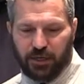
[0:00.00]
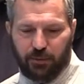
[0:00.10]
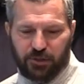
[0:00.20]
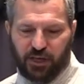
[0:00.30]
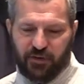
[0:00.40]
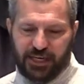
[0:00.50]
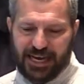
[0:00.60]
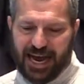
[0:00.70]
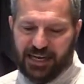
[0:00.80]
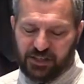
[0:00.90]
He was even
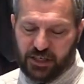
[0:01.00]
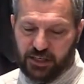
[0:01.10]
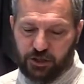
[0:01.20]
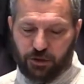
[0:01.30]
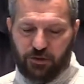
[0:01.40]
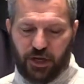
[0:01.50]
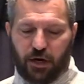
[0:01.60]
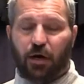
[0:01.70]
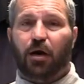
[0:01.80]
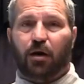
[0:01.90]
cast into the
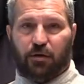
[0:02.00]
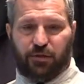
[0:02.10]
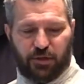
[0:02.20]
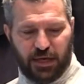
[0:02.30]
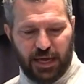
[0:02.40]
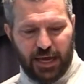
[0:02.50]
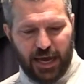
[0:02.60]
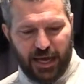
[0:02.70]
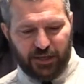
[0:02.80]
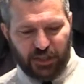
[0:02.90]
earth,
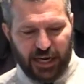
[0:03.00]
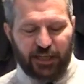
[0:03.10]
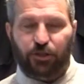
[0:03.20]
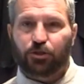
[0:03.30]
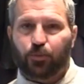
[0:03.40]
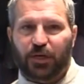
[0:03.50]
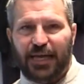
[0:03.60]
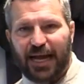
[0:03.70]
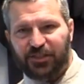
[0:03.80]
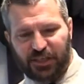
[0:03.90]
and his angels were
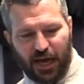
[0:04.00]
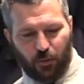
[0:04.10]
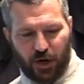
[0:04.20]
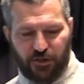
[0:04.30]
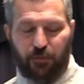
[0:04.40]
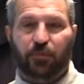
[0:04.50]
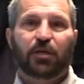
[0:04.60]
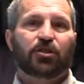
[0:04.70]
cast out with him.